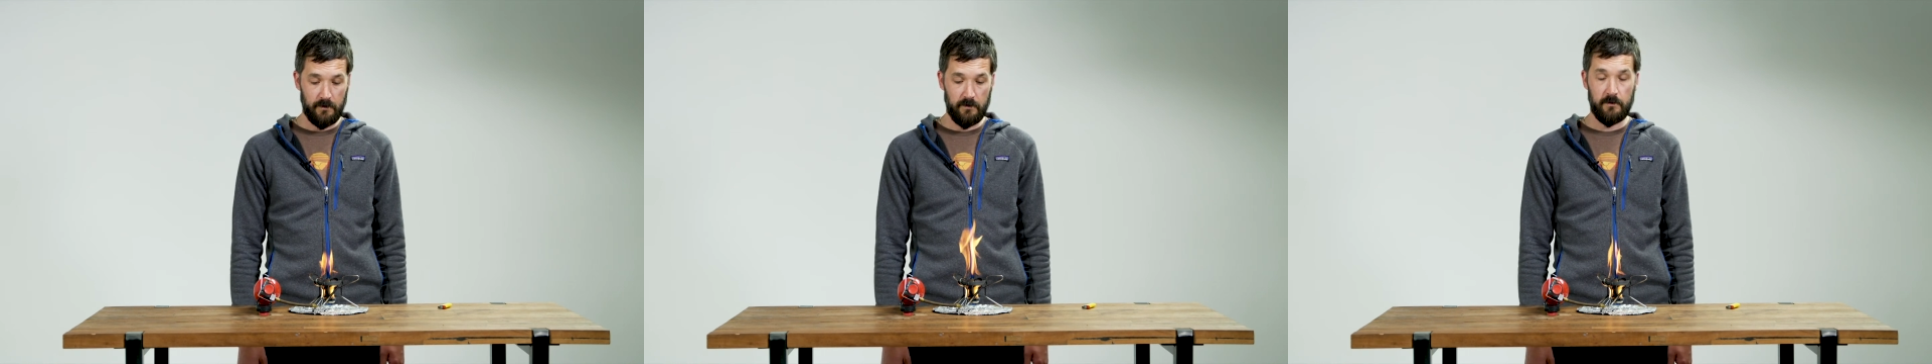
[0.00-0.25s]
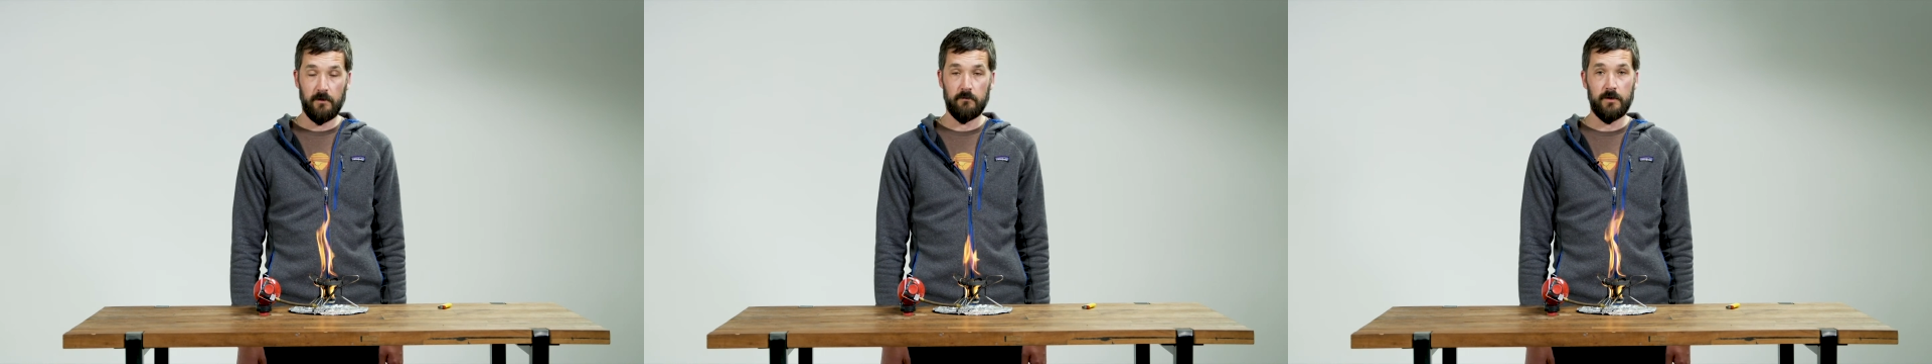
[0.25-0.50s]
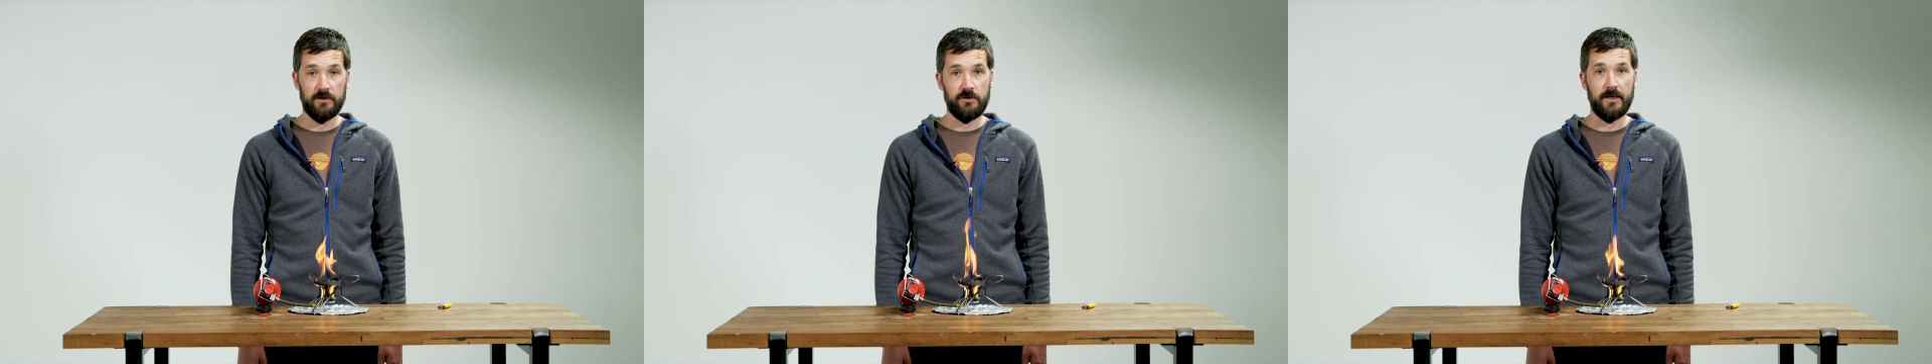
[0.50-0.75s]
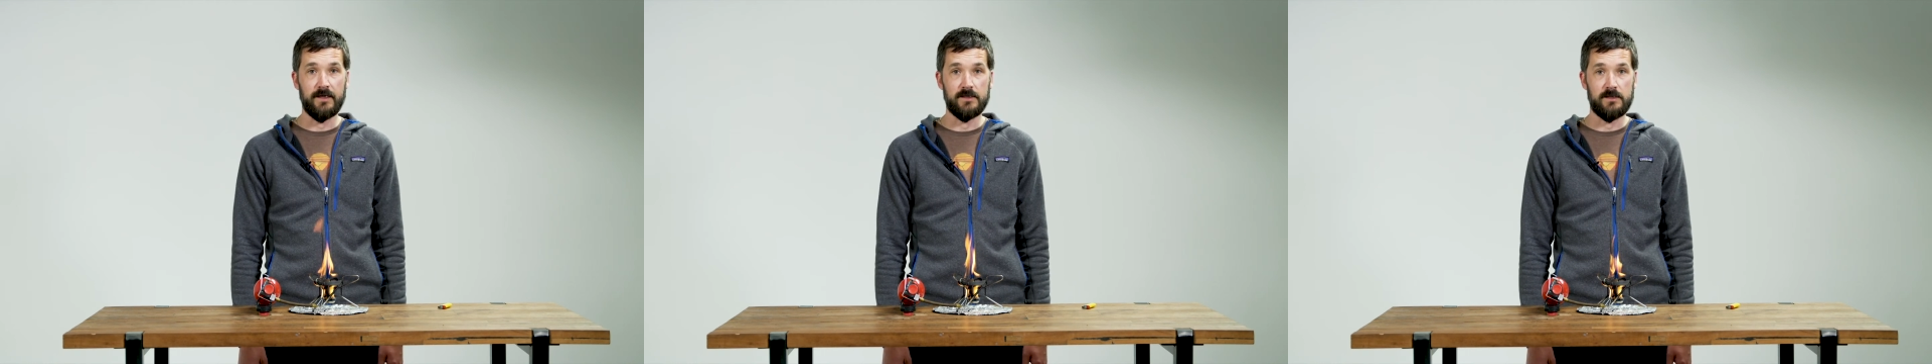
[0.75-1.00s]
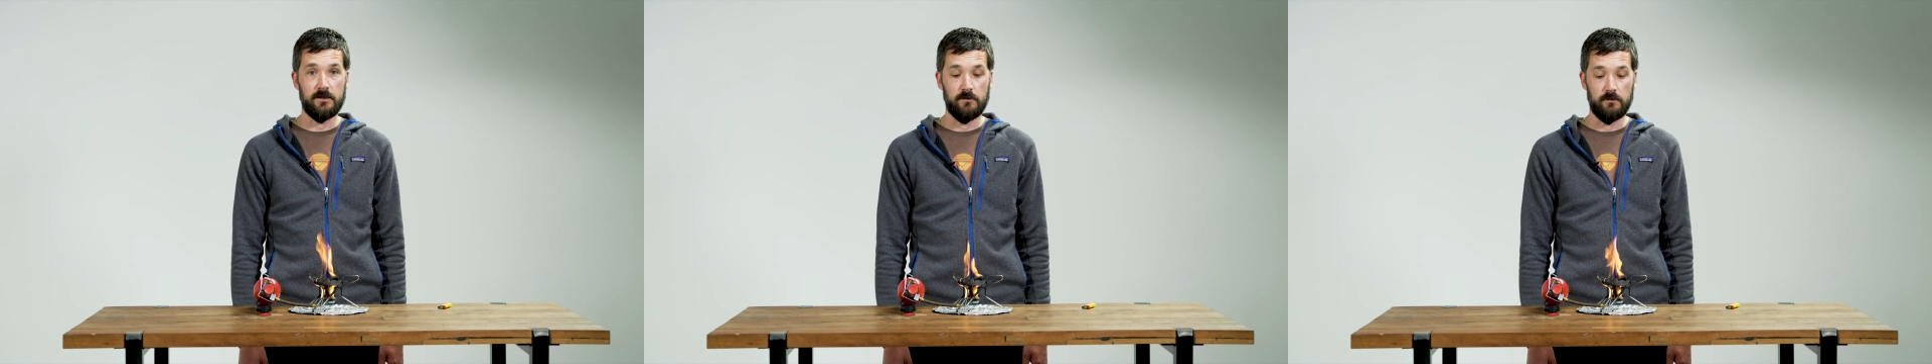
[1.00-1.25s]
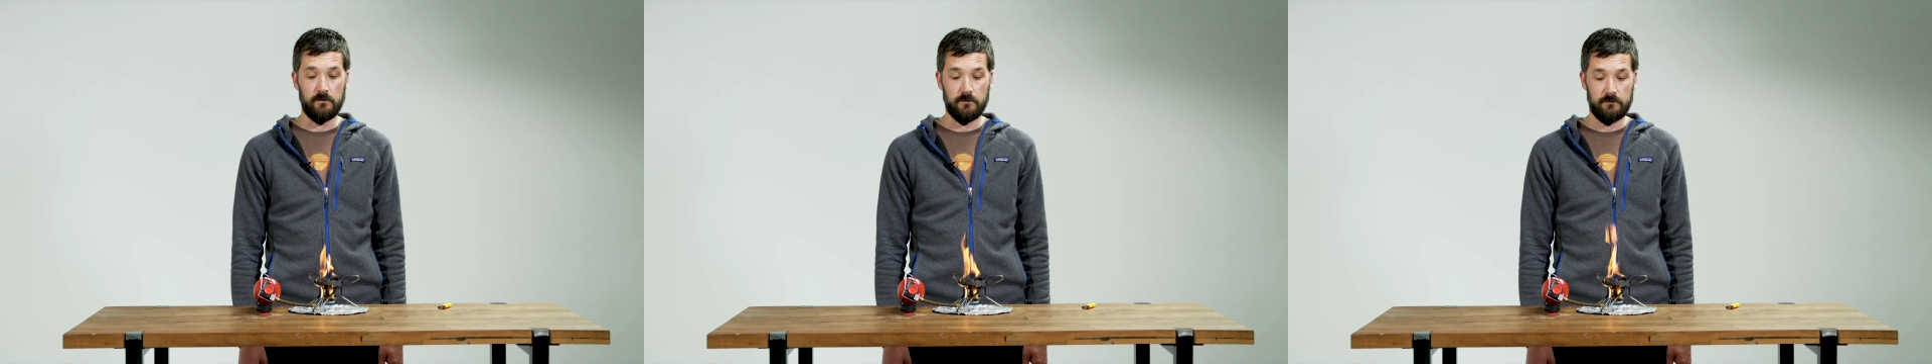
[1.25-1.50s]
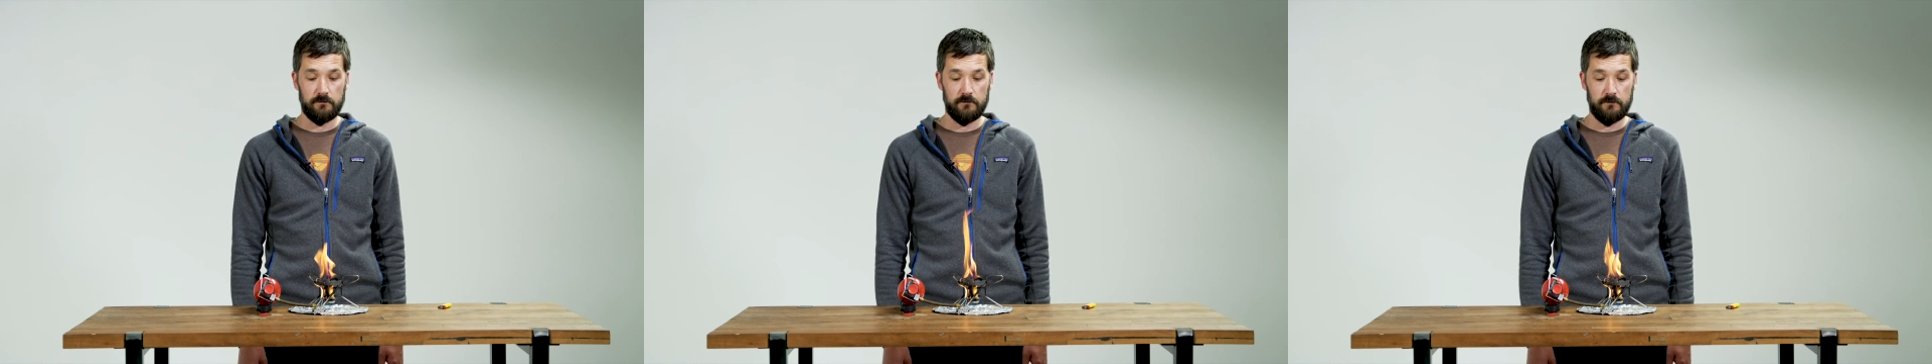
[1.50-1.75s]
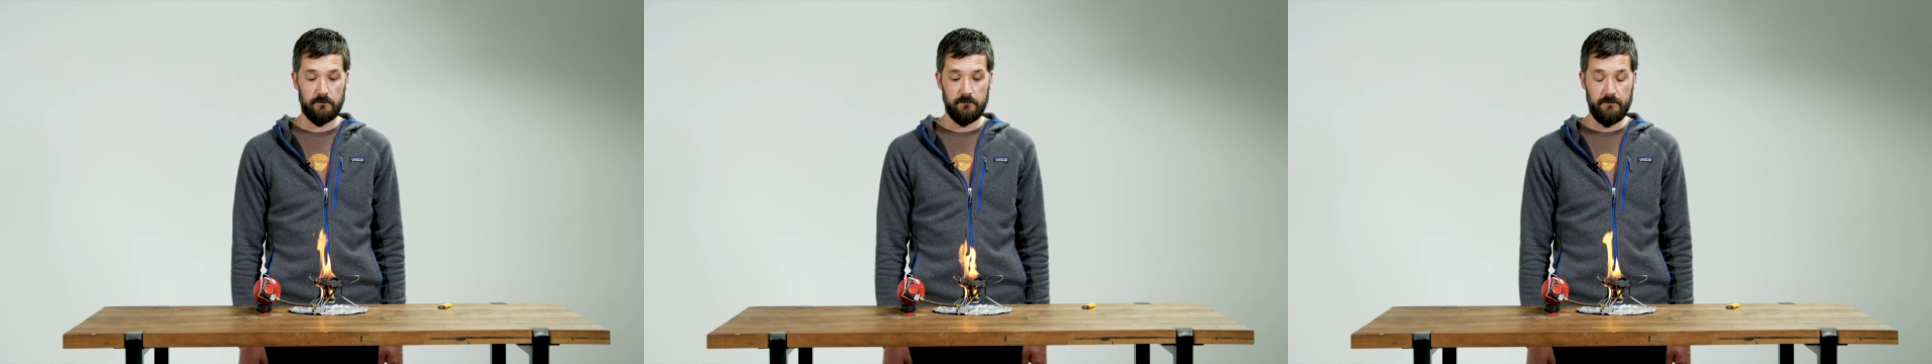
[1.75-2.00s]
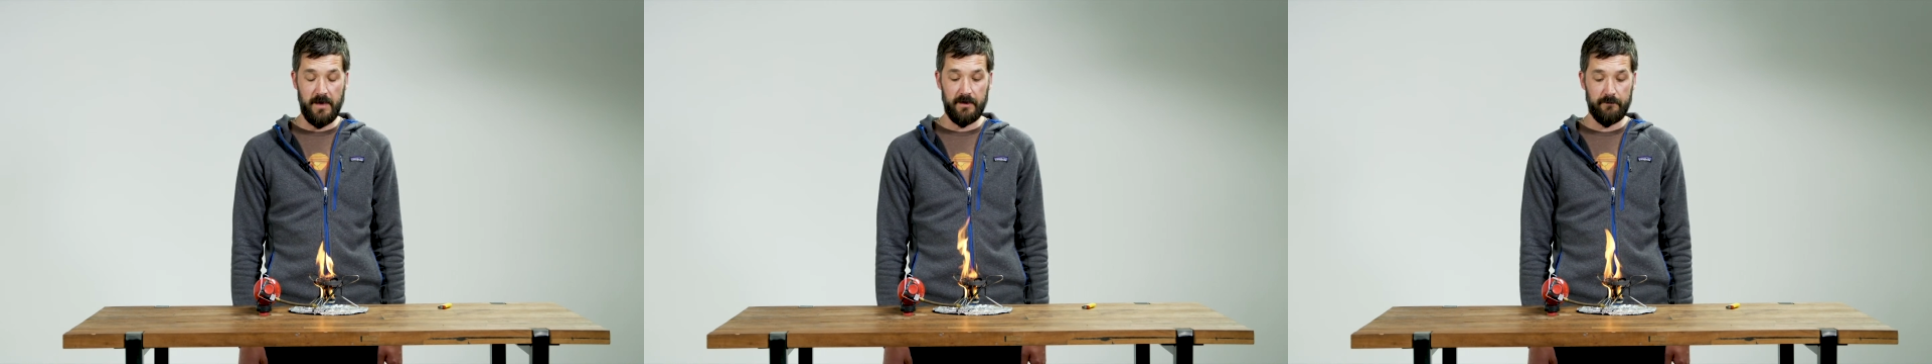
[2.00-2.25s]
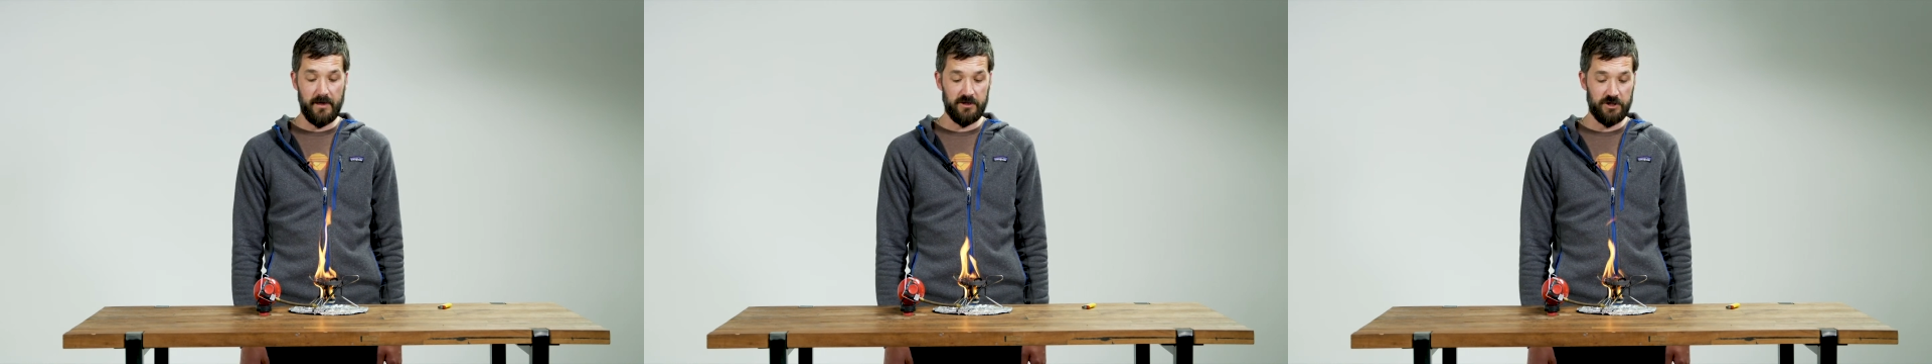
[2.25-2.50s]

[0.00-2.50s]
The real trick is to make